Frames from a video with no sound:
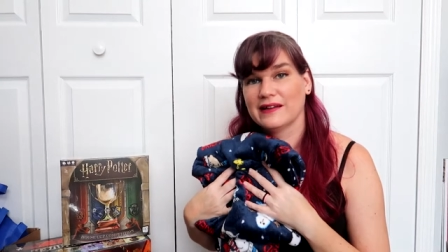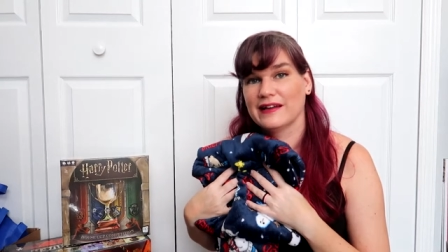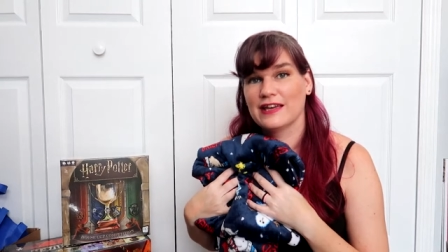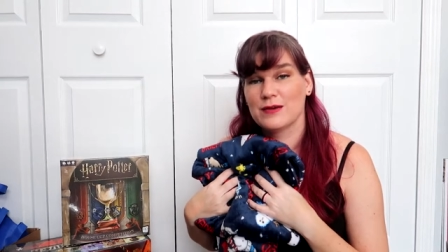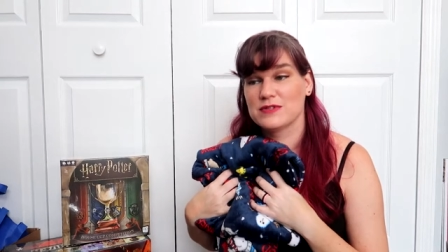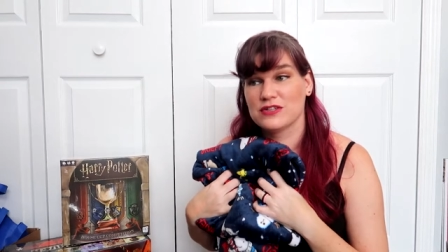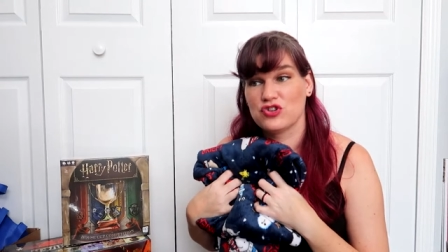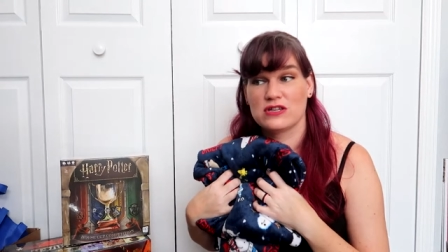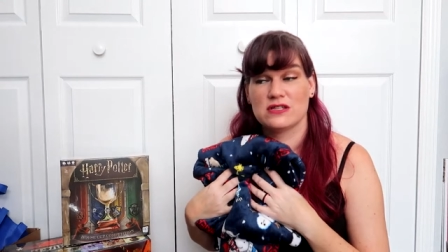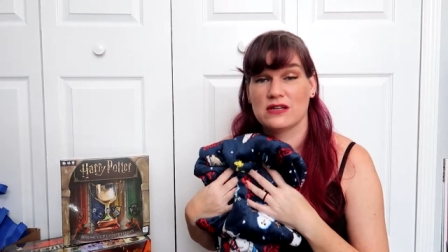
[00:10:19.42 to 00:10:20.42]
I kept
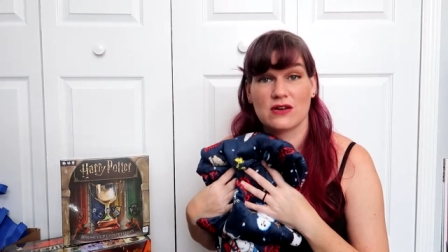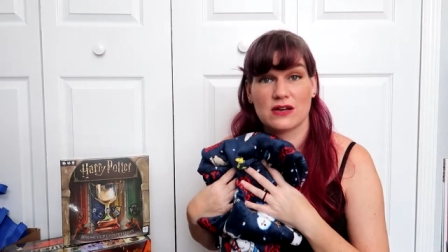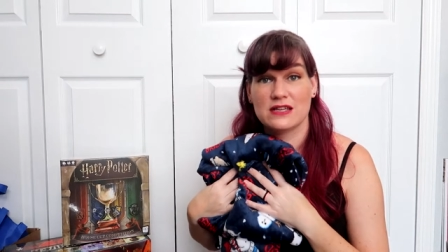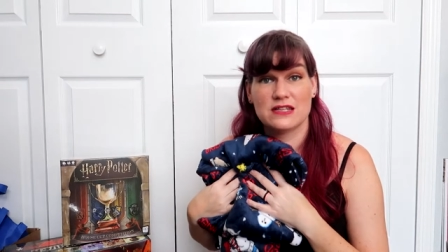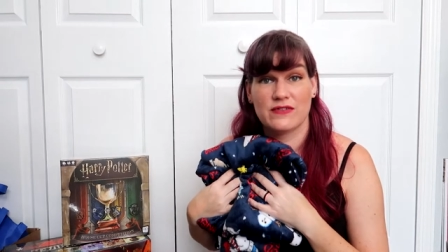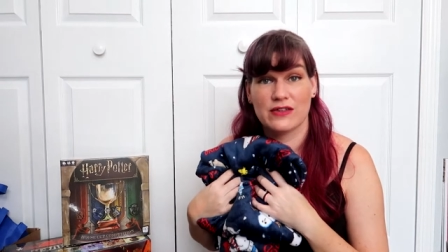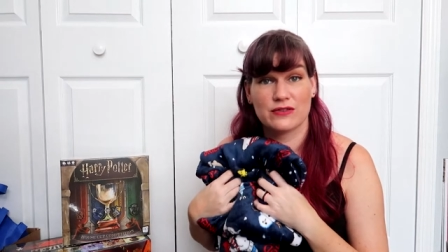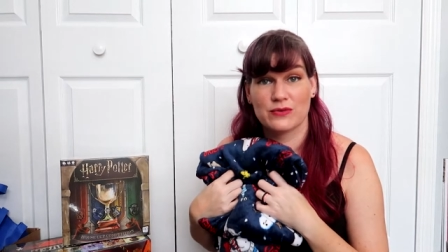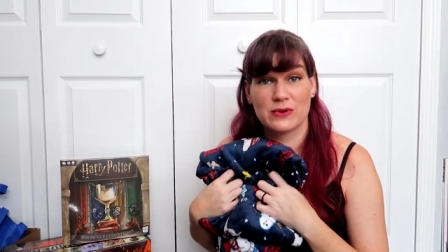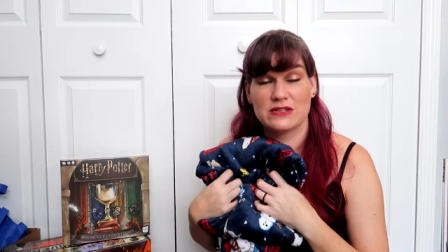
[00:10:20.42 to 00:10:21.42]
suggesting all kinds of
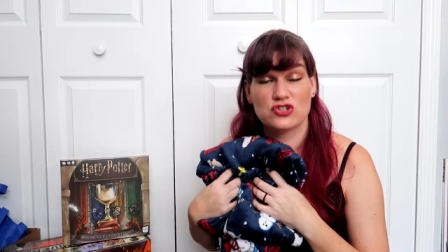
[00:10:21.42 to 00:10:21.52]
other ones.